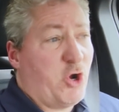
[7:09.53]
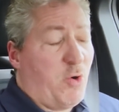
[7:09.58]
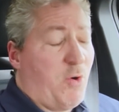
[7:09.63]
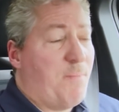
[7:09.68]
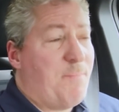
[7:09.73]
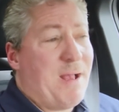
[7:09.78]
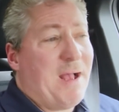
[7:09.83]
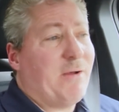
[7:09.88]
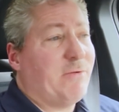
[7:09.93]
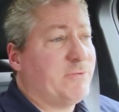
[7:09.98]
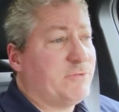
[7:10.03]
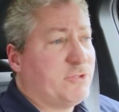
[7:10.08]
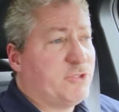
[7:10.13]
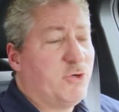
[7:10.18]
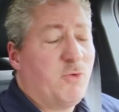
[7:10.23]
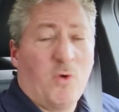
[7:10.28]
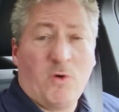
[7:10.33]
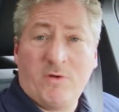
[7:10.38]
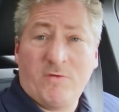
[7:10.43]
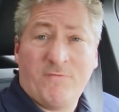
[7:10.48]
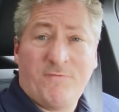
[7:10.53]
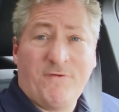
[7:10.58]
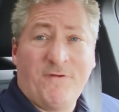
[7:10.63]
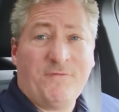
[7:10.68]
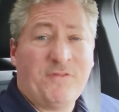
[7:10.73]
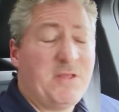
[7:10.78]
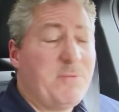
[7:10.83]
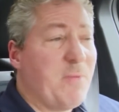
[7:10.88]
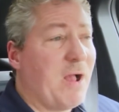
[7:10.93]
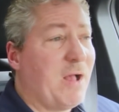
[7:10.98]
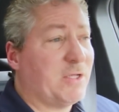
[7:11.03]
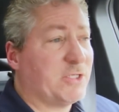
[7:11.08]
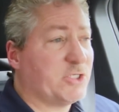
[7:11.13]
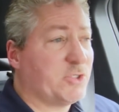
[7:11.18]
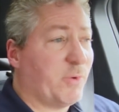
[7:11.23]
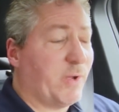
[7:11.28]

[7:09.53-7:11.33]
go about 250 miles,